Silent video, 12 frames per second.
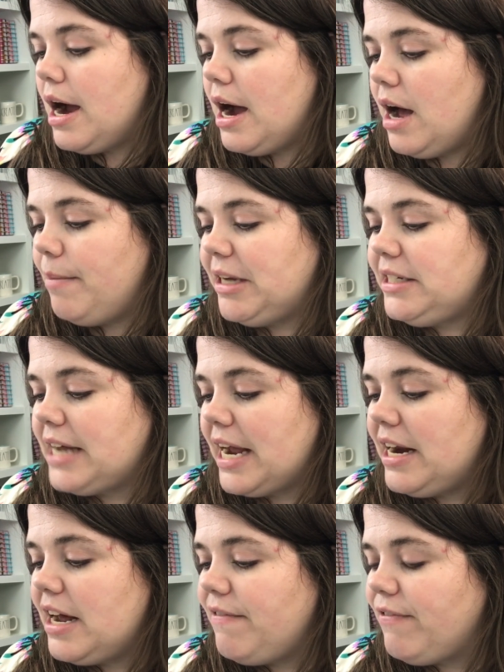
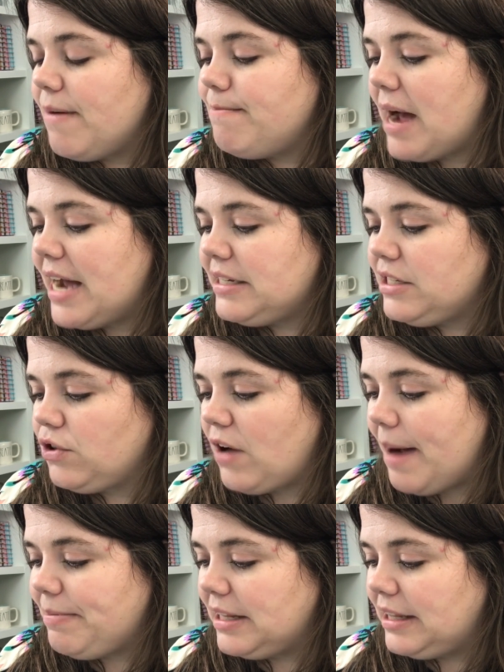Dana from My
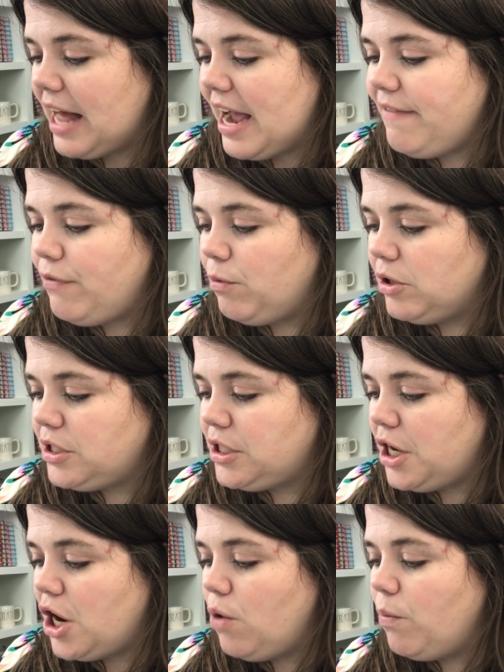Scrapped Life wants to
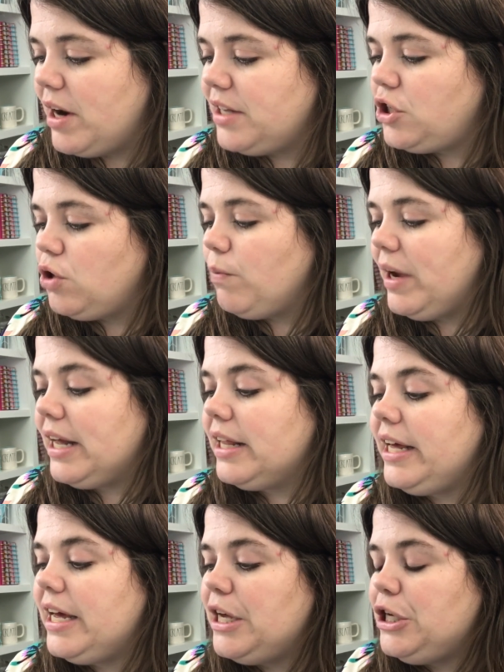know, what is your
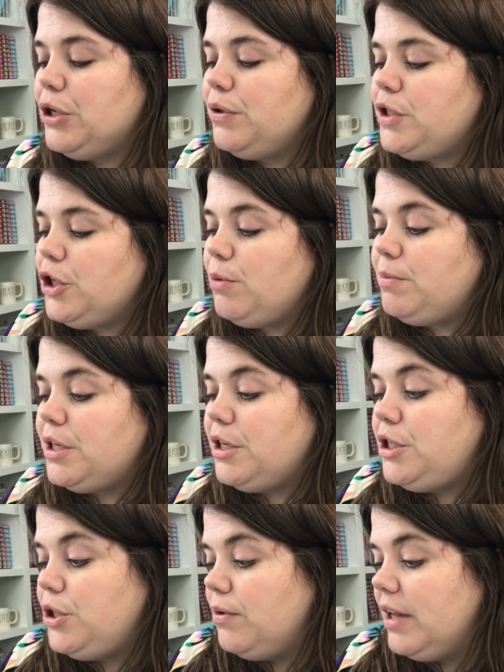weekly YouTube
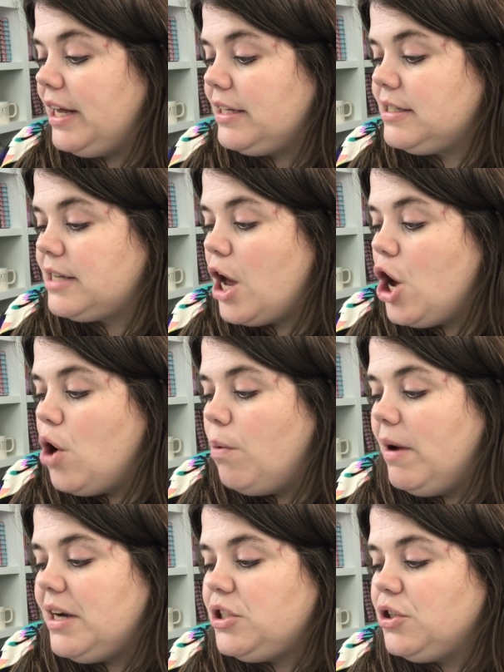to-do list?
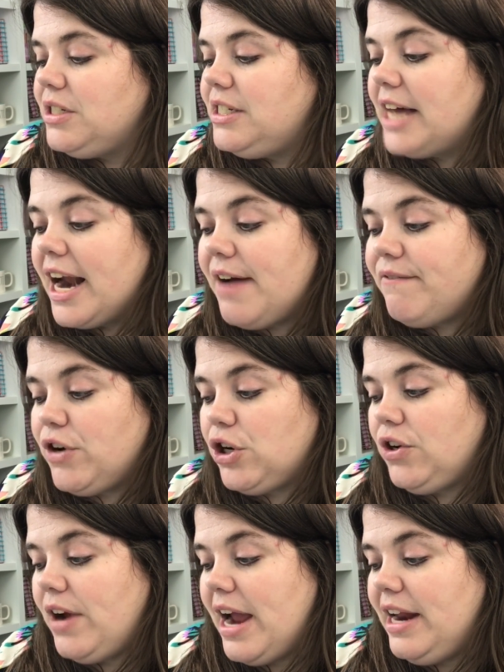What is your setup for
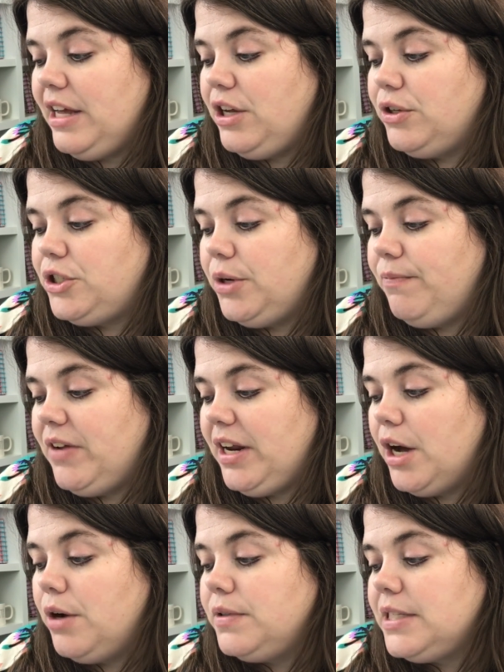creating YouTube
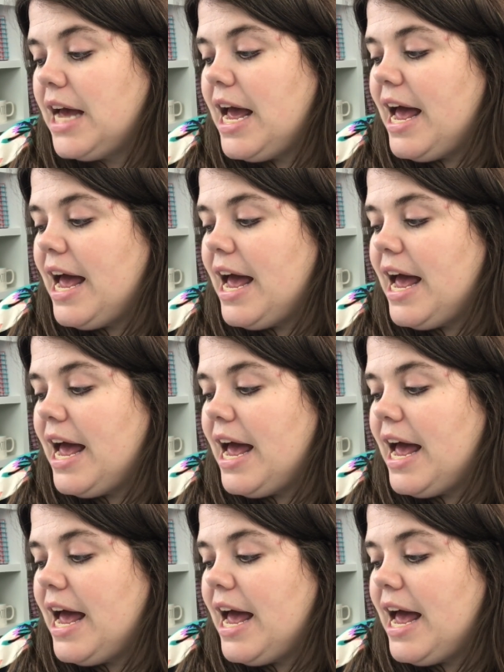videos?